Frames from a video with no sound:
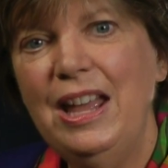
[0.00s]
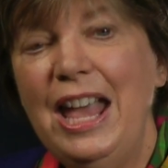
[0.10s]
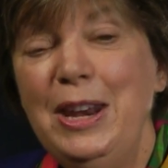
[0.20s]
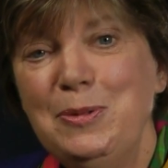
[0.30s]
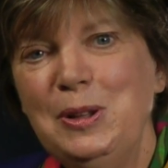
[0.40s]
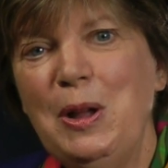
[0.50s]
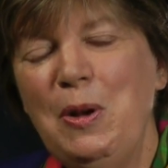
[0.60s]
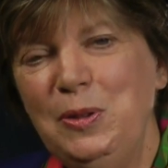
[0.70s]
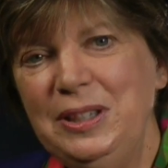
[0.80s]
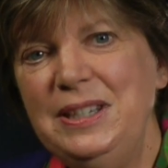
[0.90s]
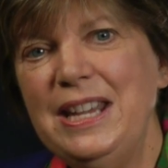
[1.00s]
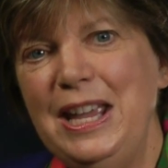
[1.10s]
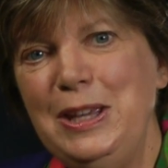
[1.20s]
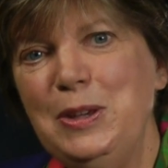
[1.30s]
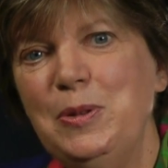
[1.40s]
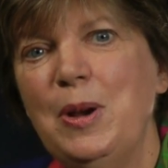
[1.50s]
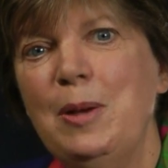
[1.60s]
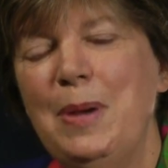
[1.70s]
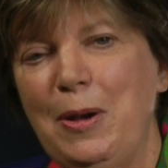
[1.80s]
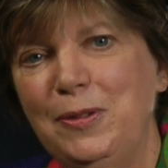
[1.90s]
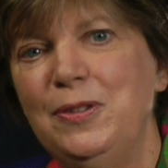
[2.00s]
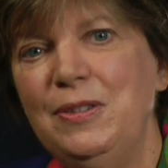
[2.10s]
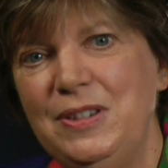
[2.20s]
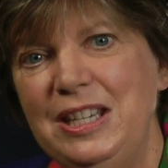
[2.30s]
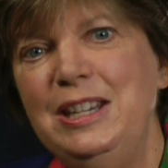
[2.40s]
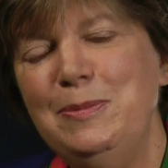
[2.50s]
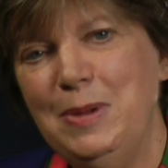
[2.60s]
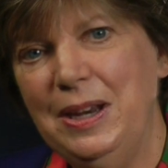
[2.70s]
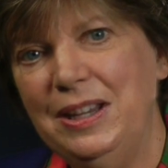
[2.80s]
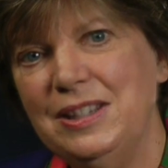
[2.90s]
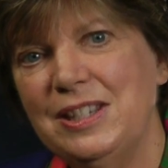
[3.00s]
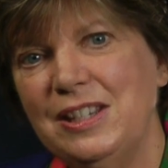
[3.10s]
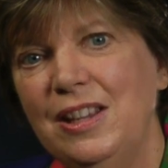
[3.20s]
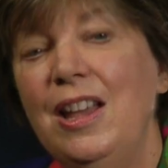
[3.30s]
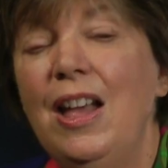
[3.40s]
and it will only take you about 15 minutes.